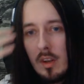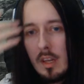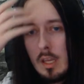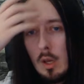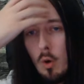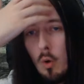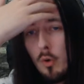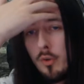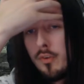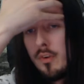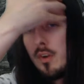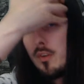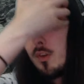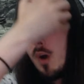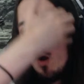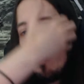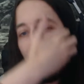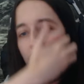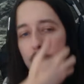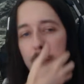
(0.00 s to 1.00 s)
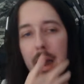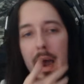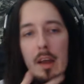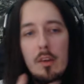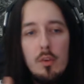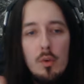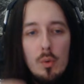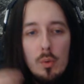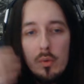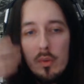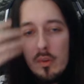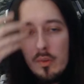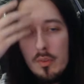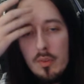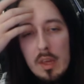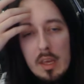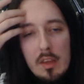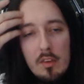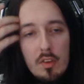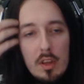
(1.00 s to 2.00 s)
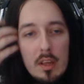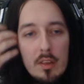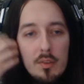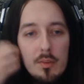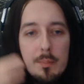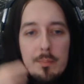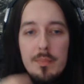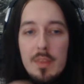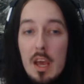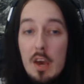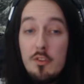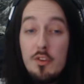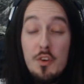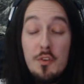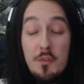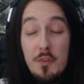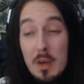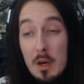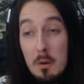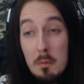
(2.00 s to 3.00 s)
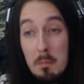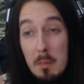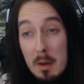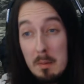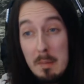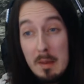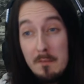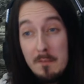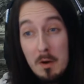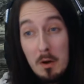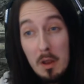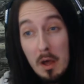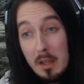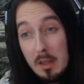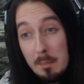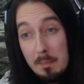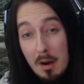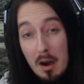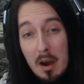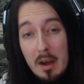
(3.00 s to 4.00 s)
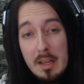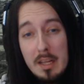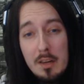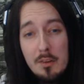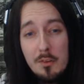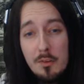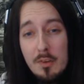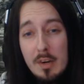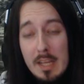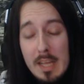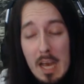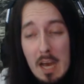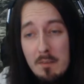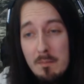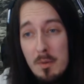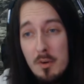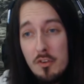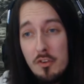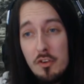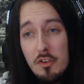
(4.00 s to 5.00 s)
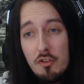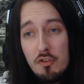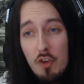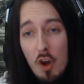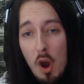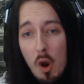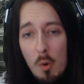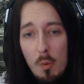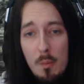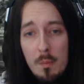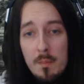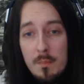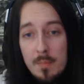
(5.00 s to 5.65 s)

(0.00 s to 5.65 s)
auto-resolves battles and sieges, as you may feel like the party doesn't really have much control.